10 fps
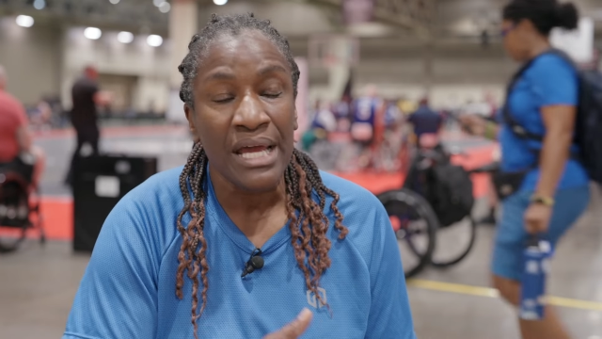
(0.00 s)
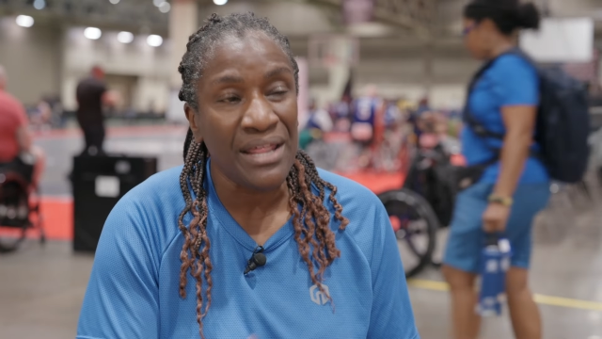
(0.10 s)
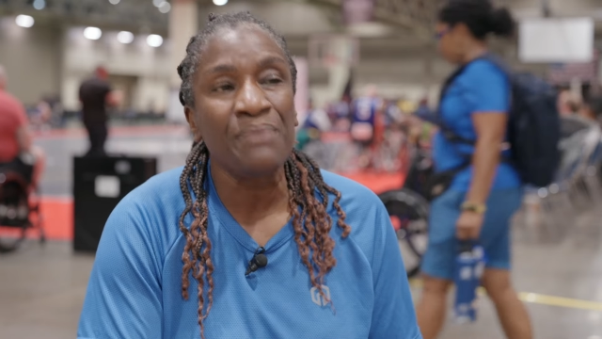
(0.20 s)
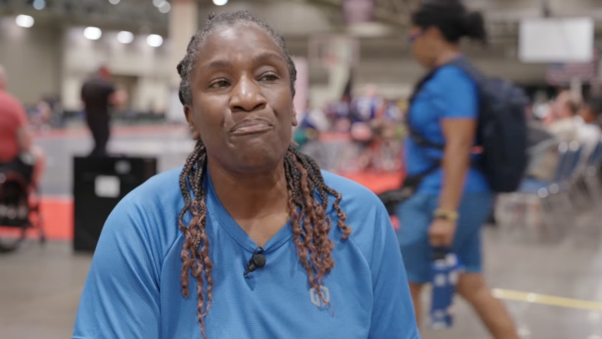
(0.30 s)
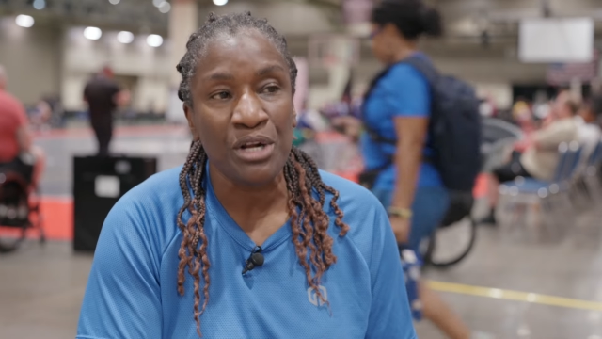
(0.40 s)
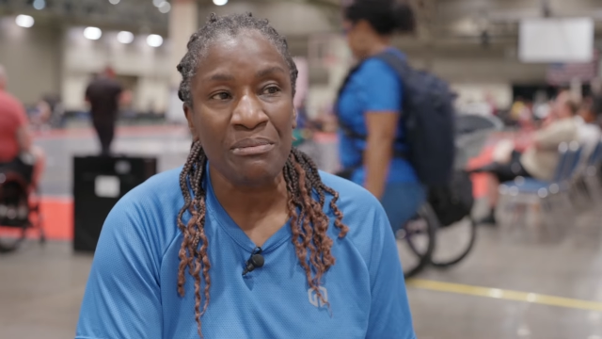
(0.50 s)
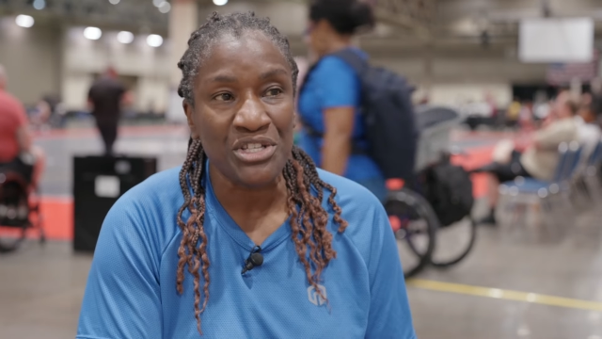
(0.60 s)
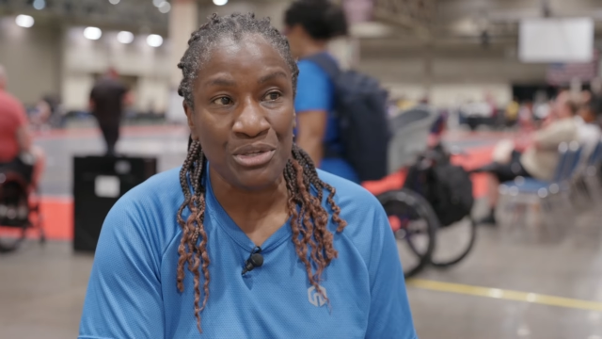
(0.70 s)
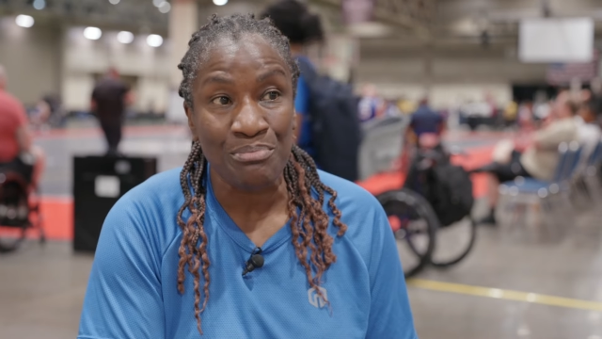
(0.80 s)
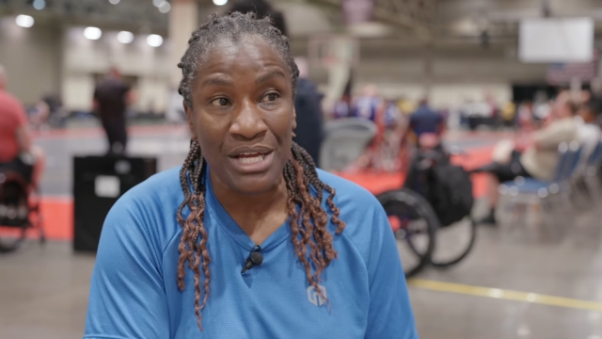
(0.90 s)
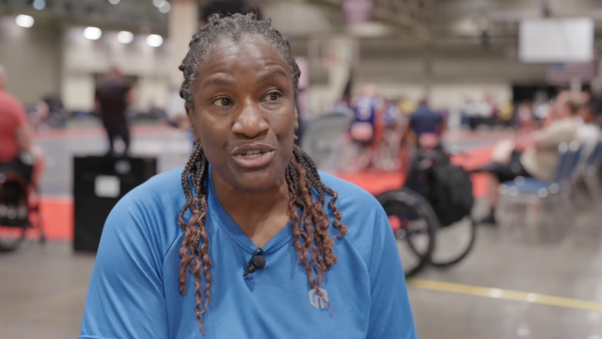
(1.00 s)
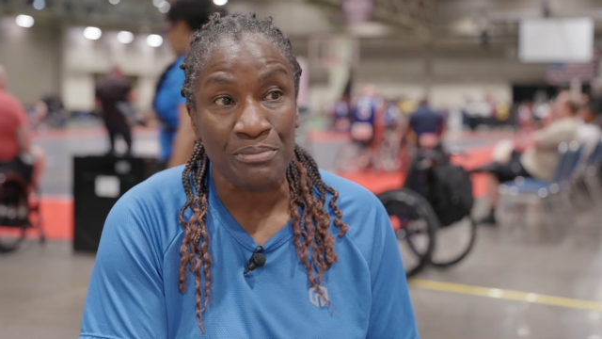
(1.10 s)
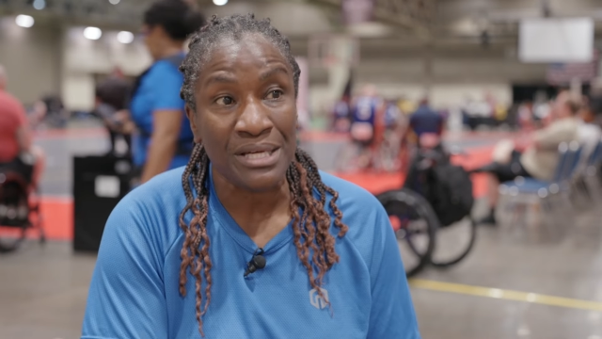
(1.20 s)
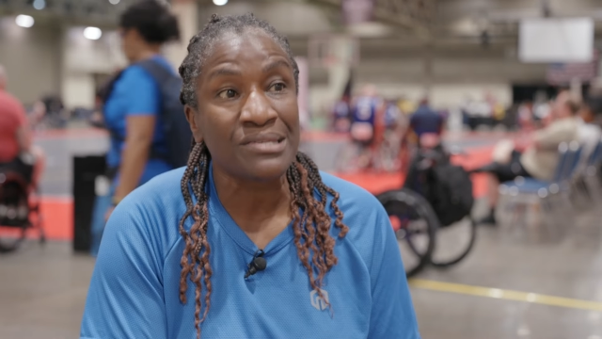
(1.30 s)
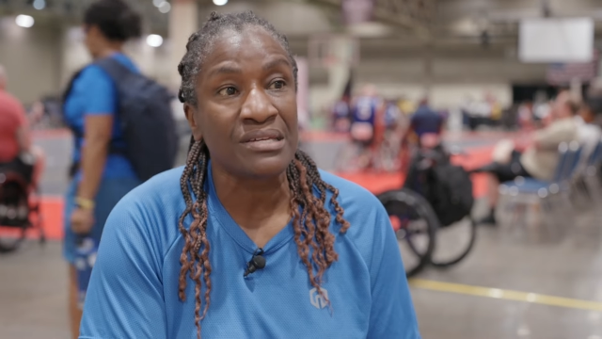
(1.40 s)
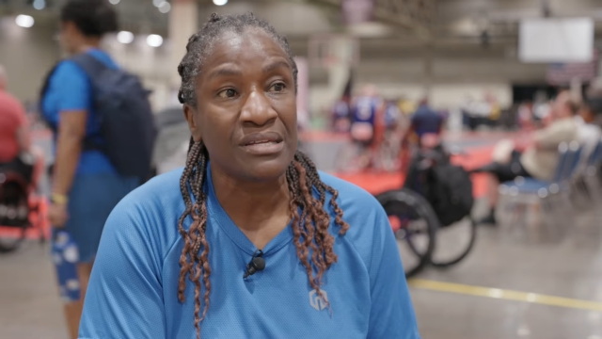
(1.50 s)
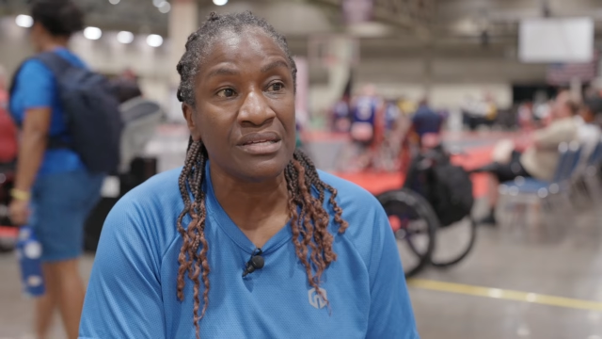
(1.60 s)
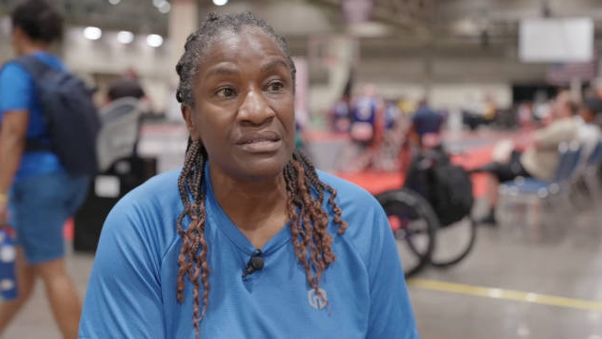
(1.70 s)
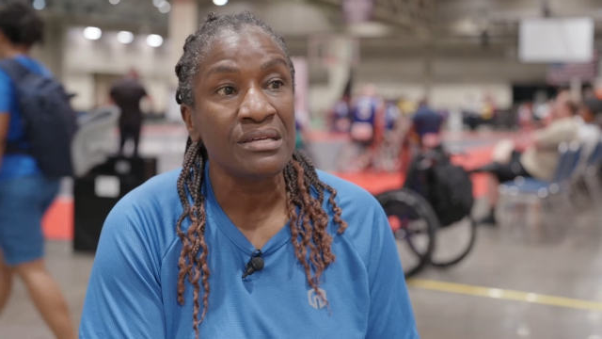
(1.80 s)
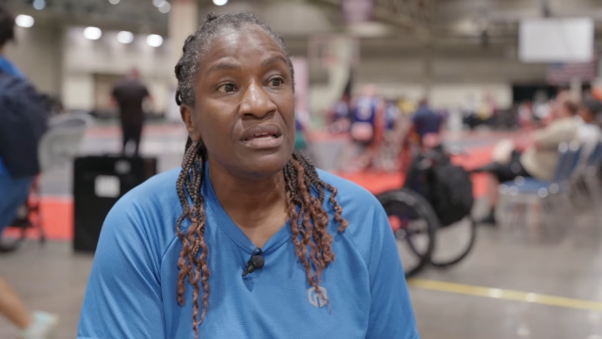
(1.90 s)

And they're pretty much in major big cities.